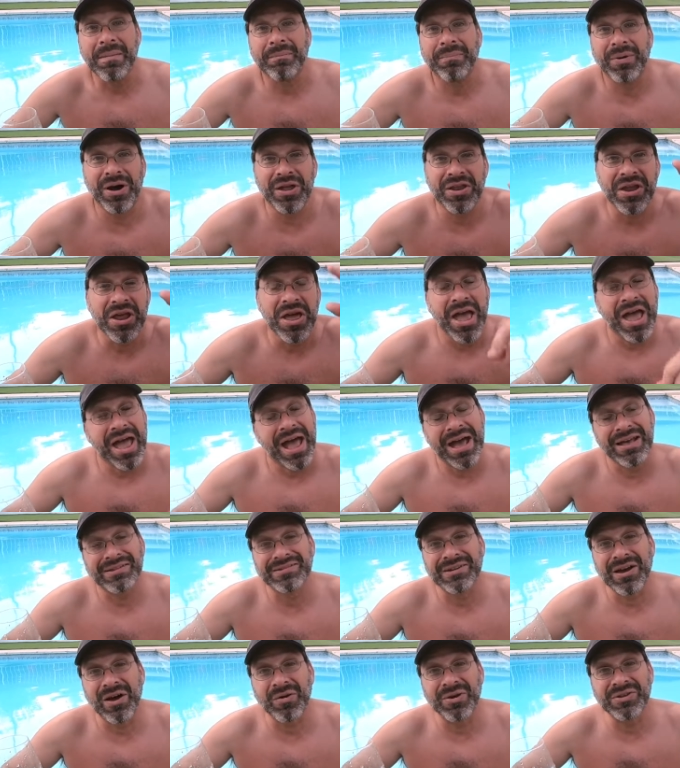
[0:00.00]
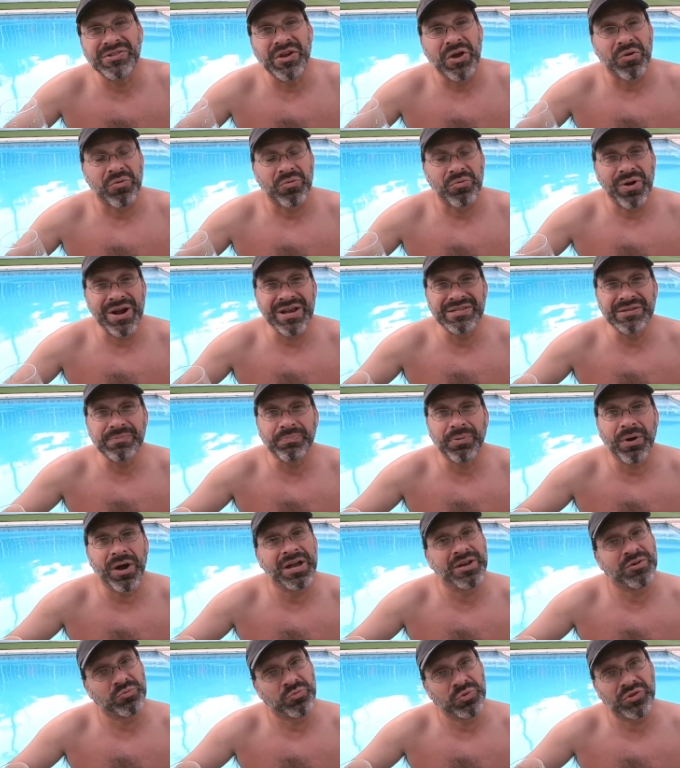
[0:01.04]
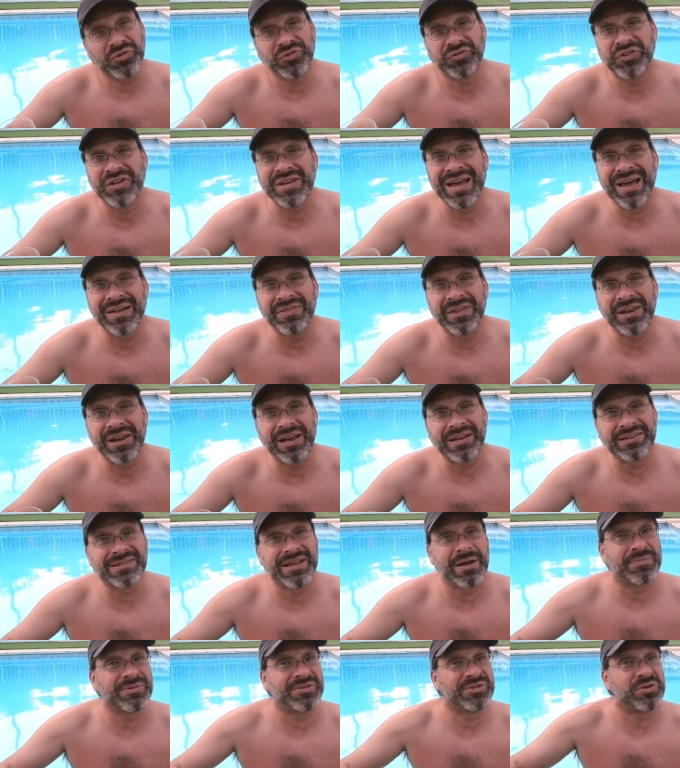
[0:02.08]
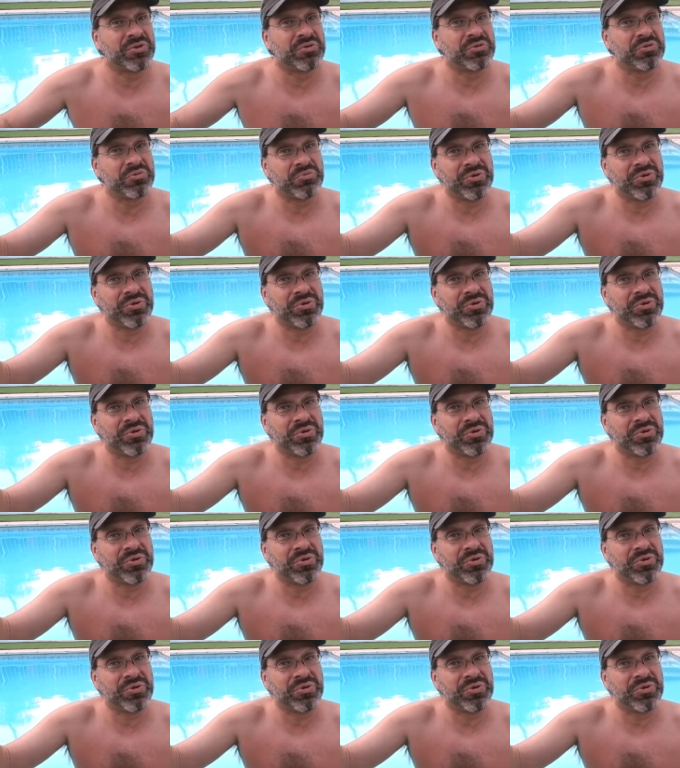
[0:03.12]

But as always, raise a pint. We'll see you on the next episode.